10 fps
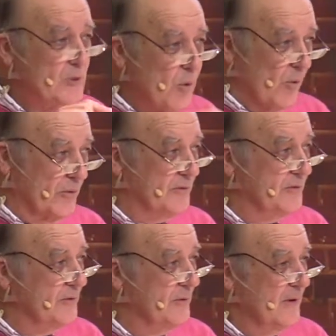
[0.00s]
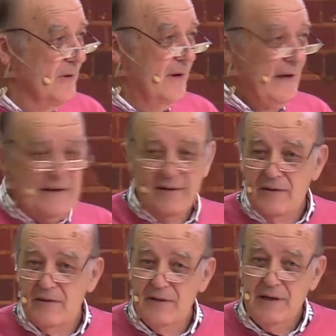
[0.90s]
talks
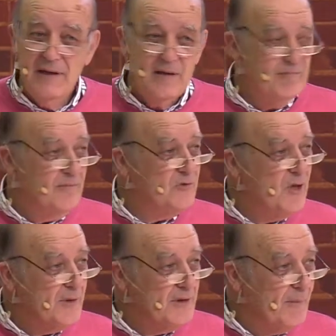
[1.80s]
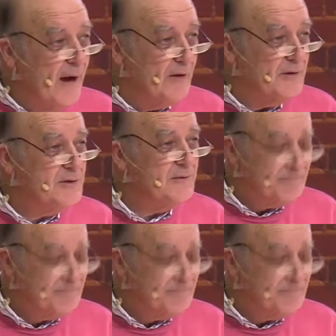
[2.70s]
in the Sermon on the Mount,